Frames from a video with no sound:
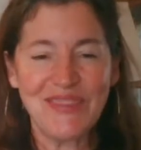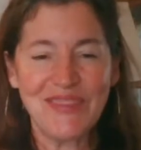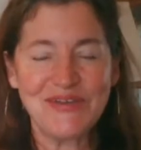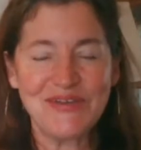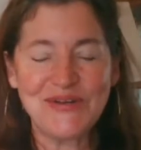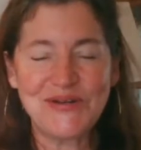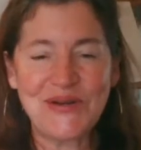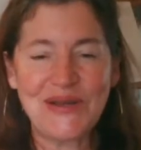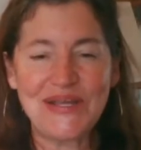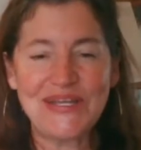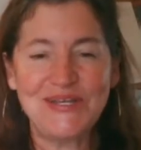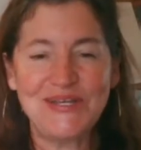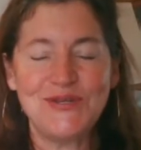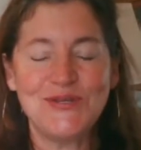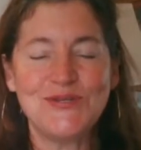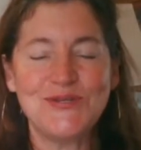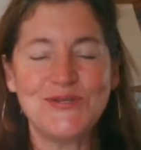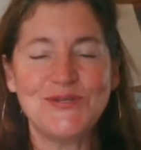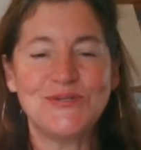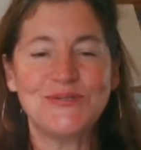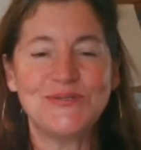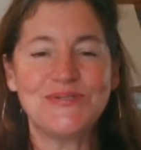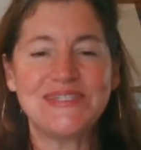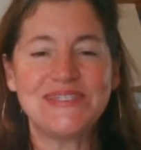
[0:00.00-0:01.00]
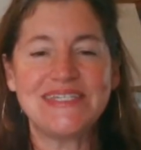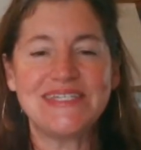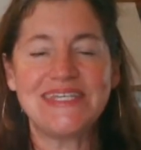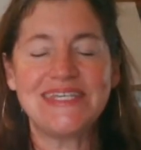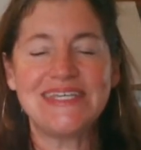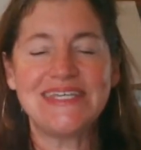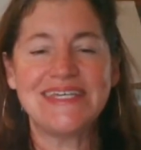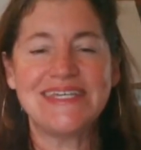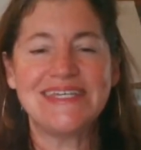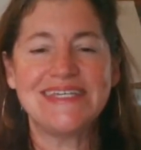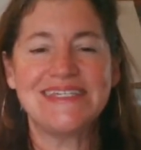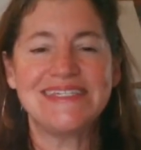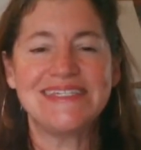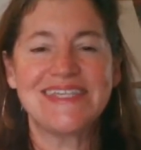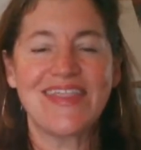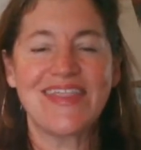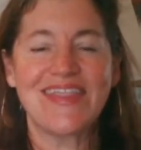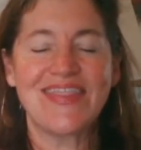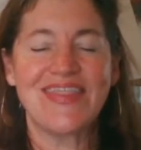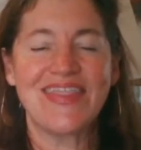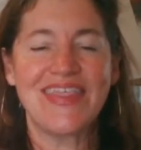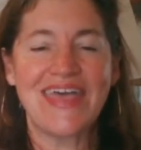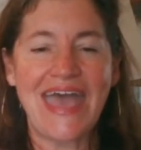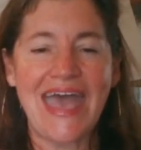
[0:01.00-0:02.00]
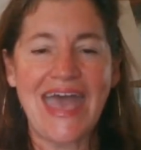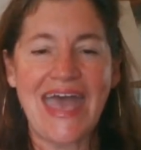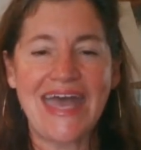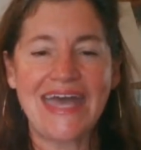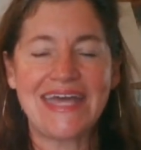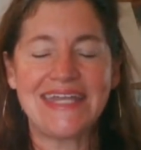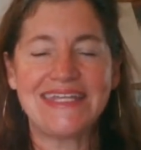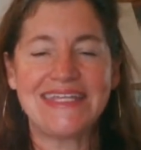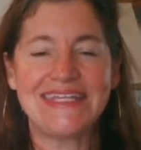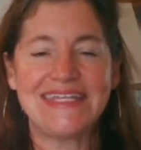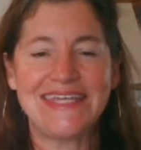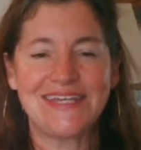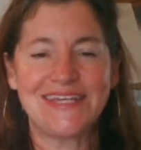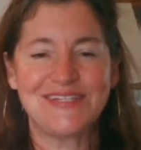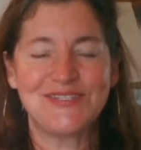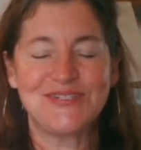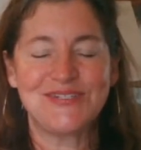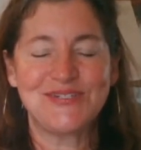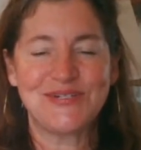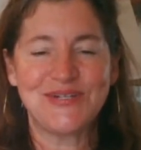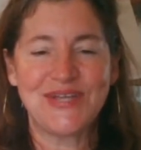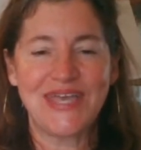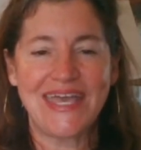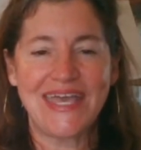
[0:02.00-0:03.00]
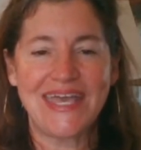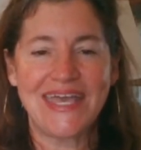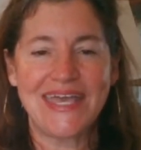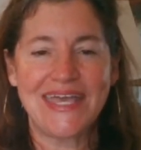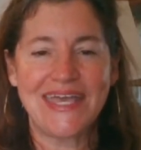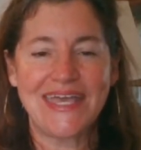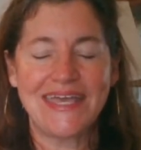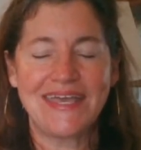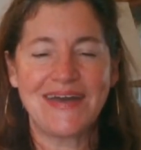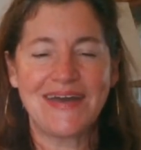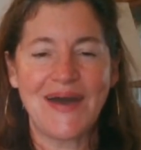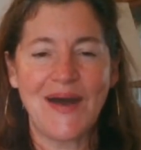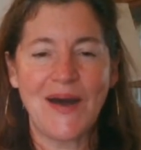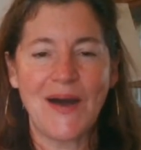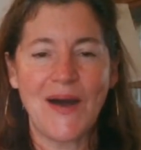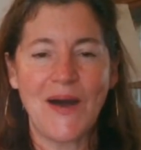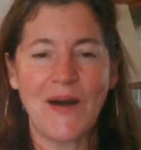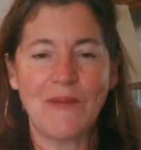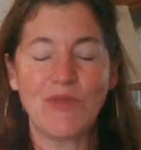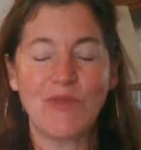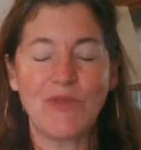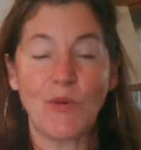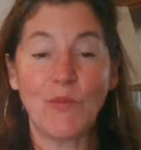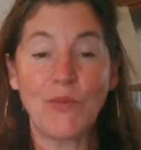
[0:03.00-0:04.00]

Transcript: The other great news is that yesterday um,